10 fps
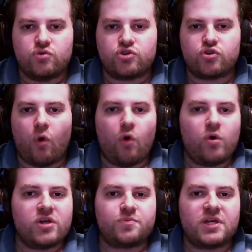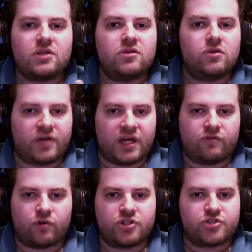always be looking for
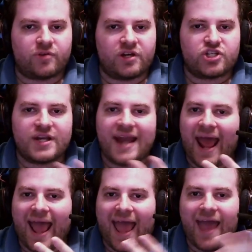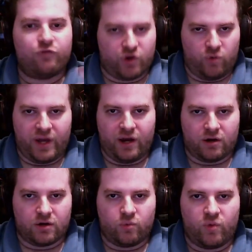inspiration everywhere
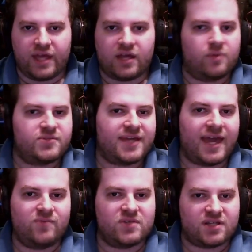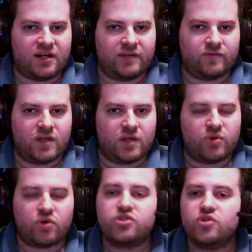when it comes to game design,
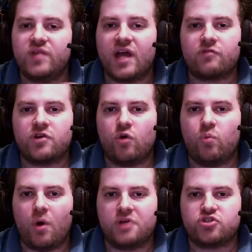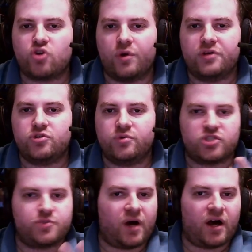because you never know what's going to
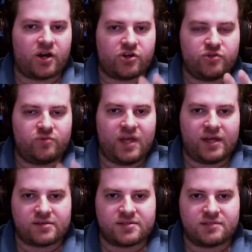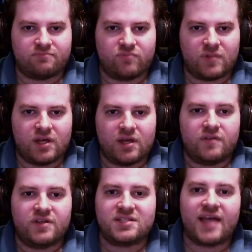inspire you next.
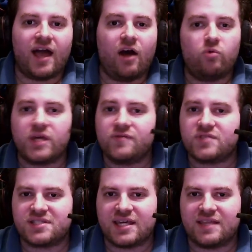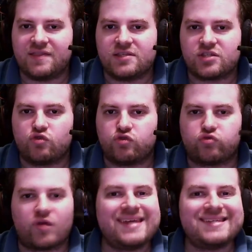This is how we've seen this
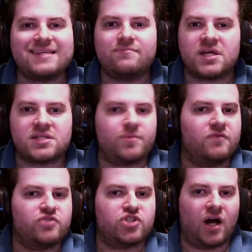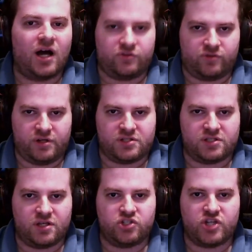crazy mix-up of genres,
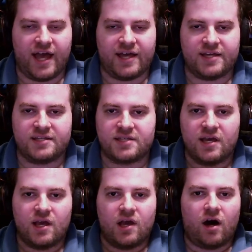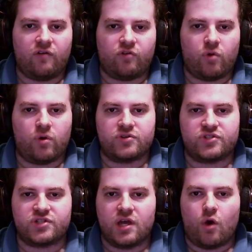such as, of course,
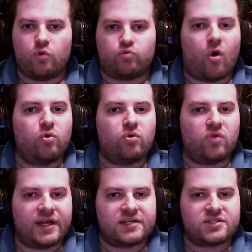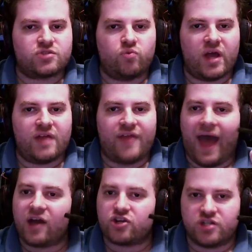roguelikes with
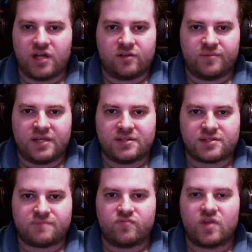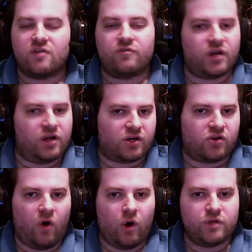action elements, uh,
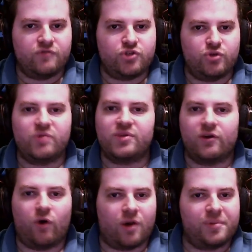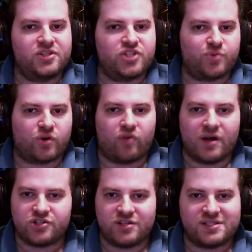Call of Duty with an R P G
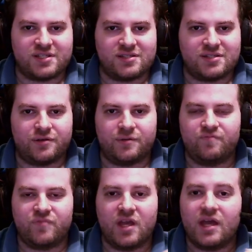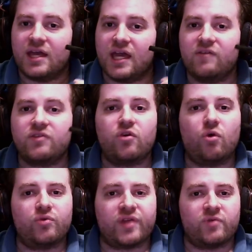progression system, even the whole
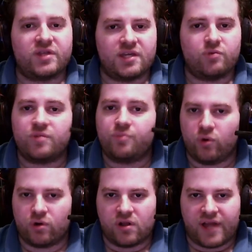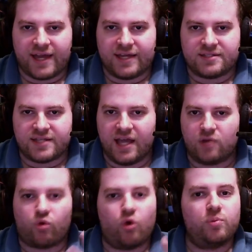thing we did with Borderlands and
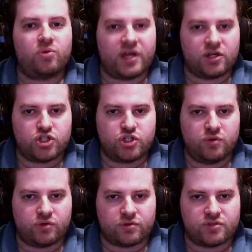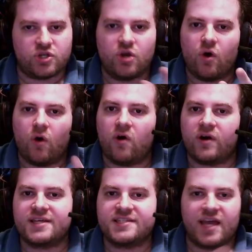role-playing shooters are an
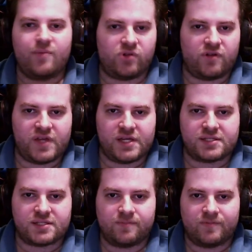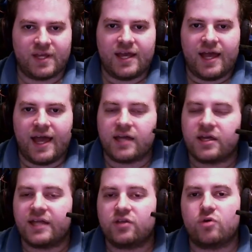example of this. And again,
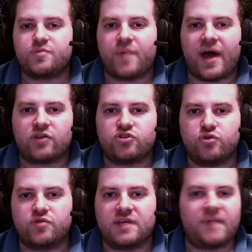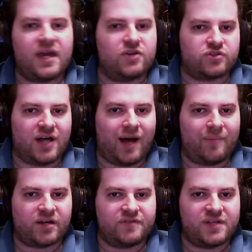goes back to the major topic
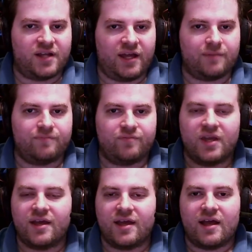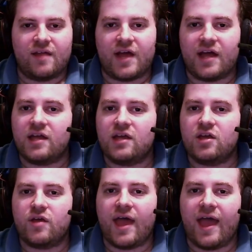of today, that
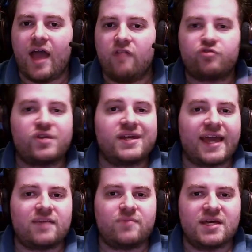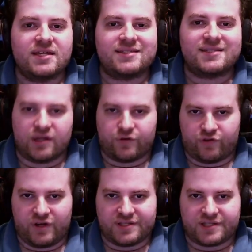every game is
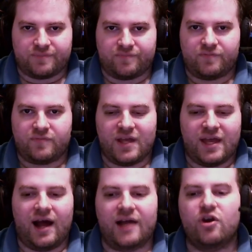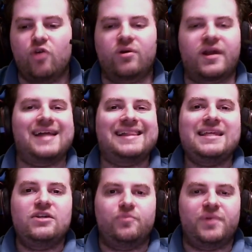different. And I know we're getting a
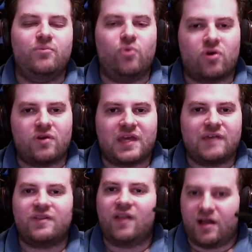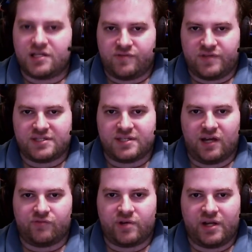little bit more on the philosophy side
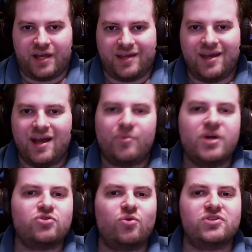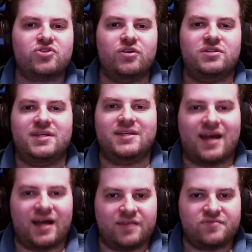for today, but it's always good to
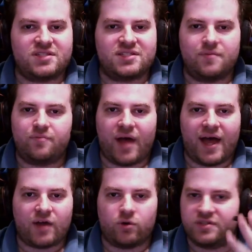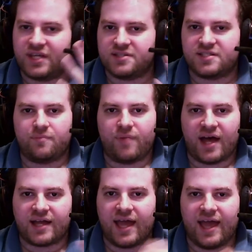kind of sit back or take a step back
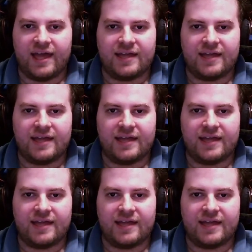and